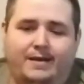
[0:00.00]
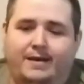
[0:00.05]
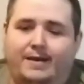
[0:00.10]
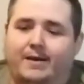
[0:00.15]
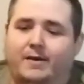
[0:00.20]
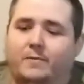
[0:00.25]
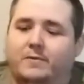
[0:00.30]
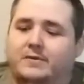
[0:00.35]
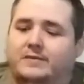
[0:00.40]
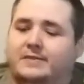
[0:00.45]

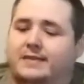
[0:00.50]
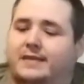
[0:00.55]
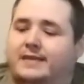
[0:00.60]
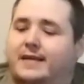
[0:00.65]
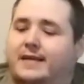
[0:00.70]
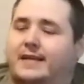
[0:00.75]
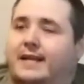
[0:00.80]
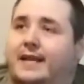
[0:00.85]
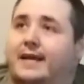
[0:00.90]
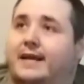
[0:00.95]
Oh, where's the
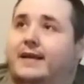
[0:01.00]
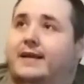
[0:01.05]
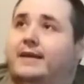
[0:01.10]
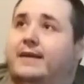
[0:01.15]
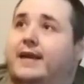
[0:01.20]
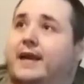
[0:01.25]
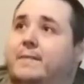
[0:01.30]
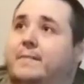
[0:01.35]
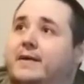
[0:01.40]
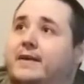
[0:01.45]
thing that
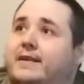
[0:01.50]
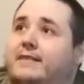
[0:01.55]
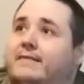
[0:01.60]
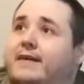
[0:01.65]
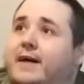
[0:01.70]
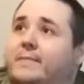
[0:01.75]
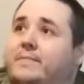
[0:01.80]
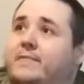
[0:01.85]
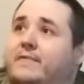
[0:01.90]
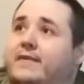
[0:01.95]
came on the
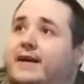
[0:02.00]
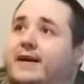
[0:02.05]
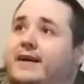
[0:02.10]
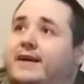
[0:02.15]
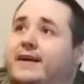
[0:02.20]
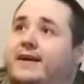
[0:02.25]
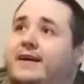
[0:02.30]
top of it?